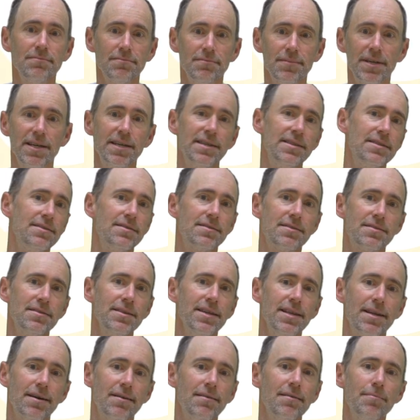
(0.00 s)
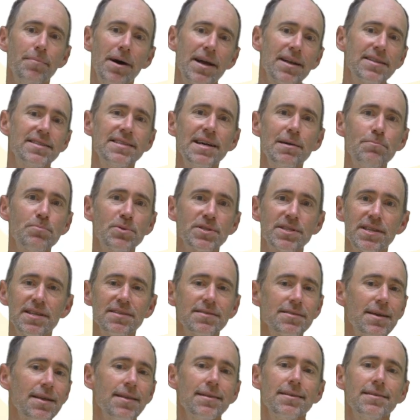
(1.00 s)
is, about a 10%.
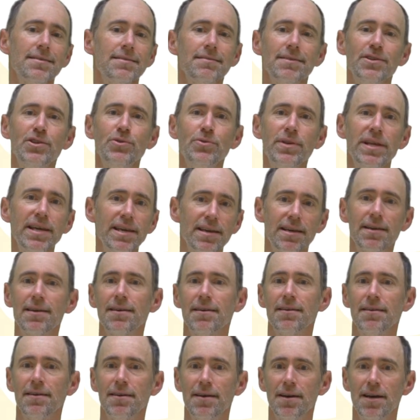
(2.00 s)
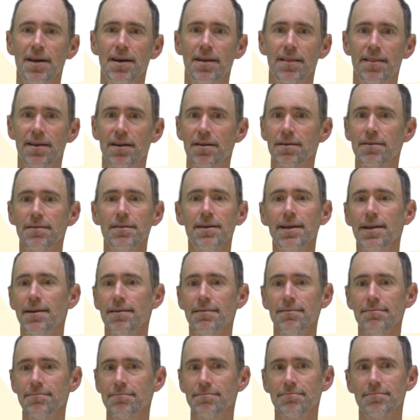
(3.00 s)
It's not unique.
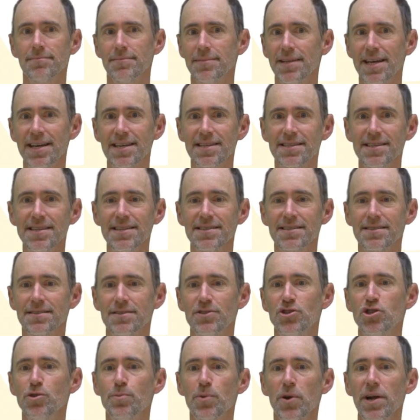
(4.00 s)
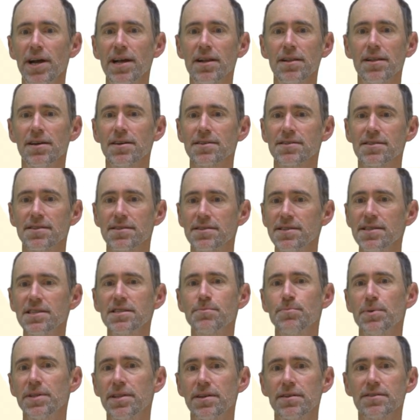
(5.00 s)
They exist. Jupiter analogs
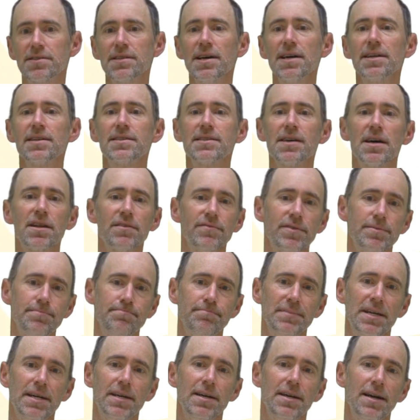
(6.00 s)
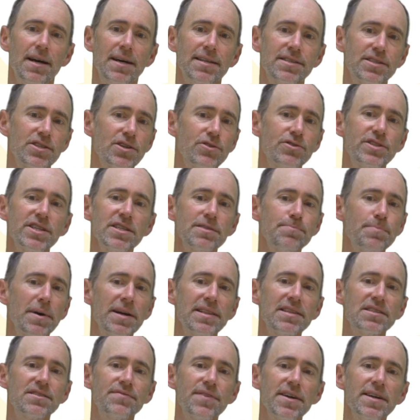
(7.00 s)
exist, but there's not a ton of them. And so just by
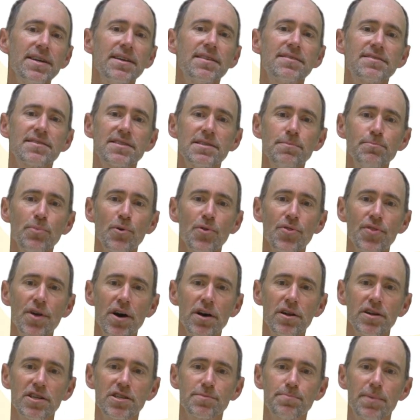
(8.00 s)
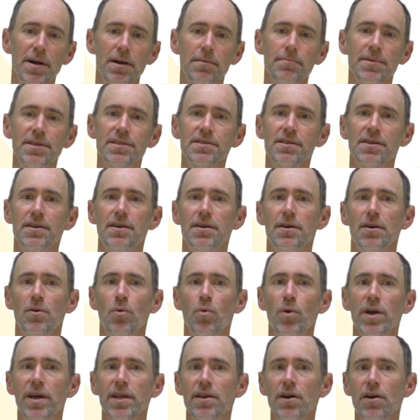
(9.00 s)
this very simple thought experiment,
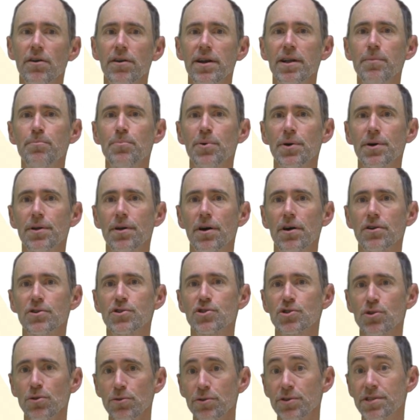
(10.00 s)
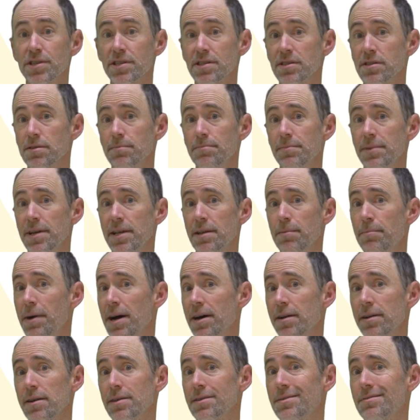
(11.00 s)
we can already put our solar system in
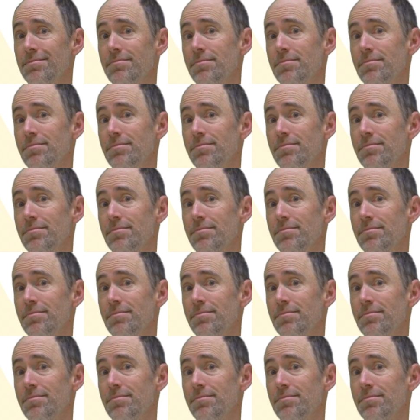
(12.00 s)
about a